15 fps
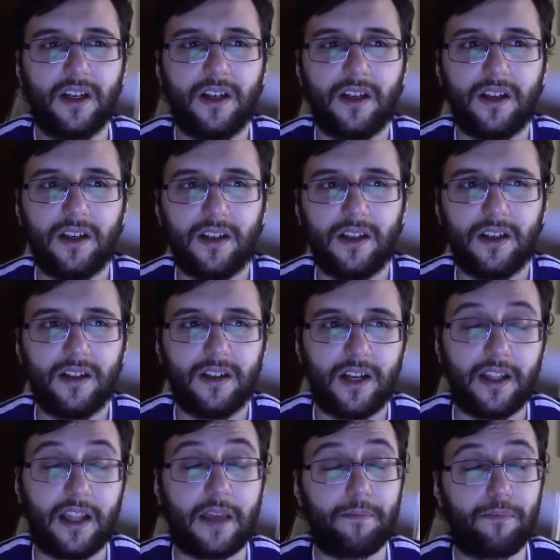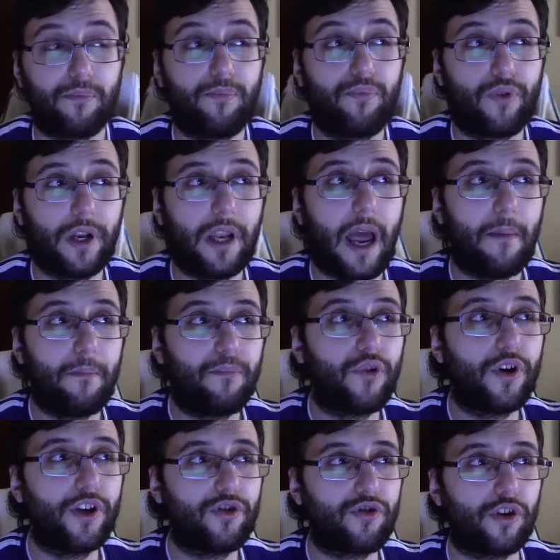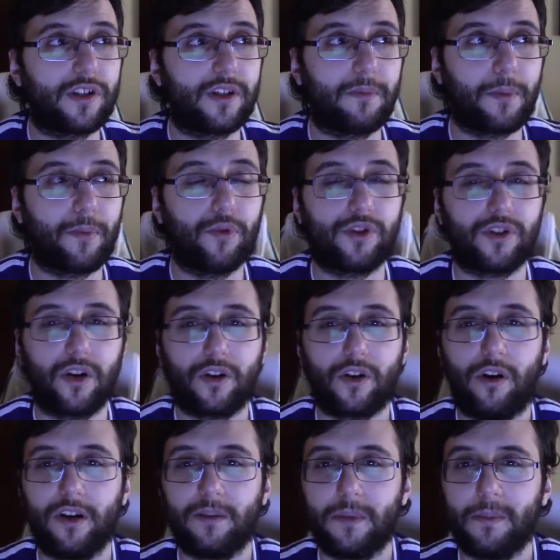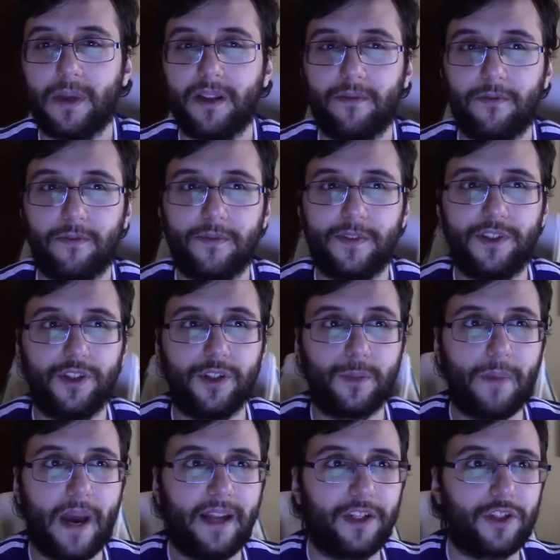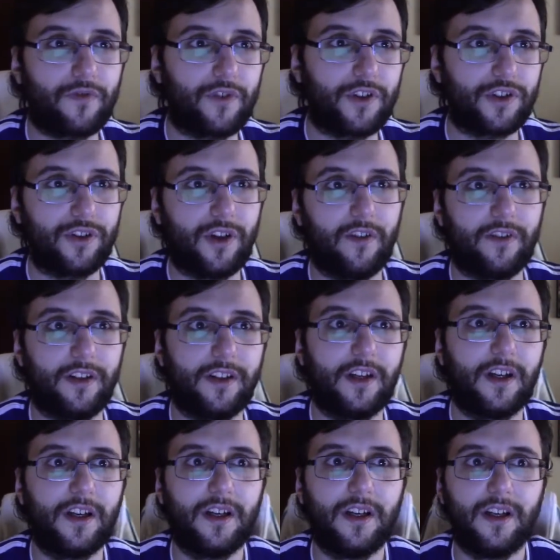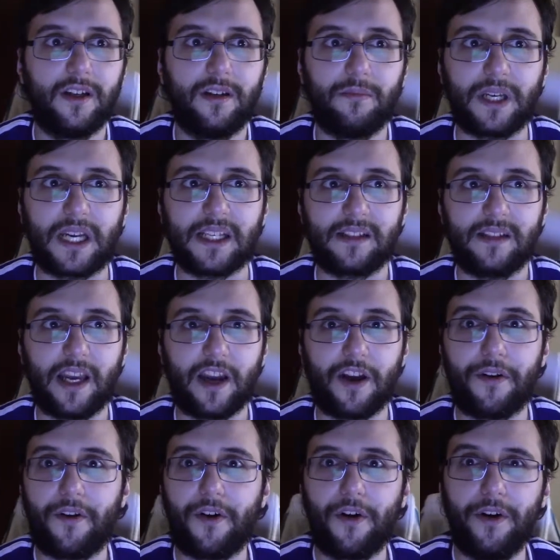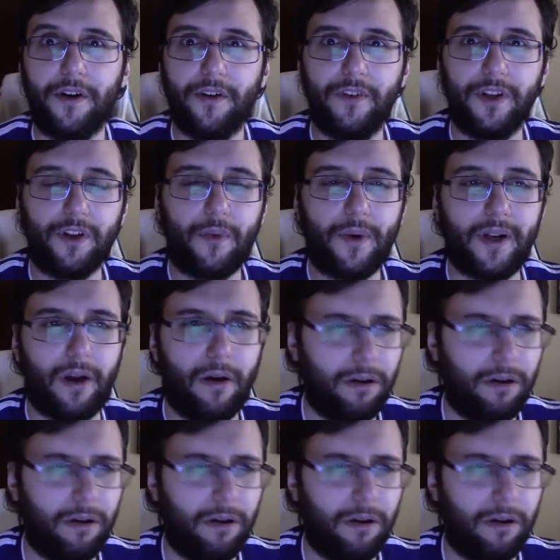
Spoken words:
and I'm pretty sure some people will start calling me by the Spanish version of it, because they heard of it already.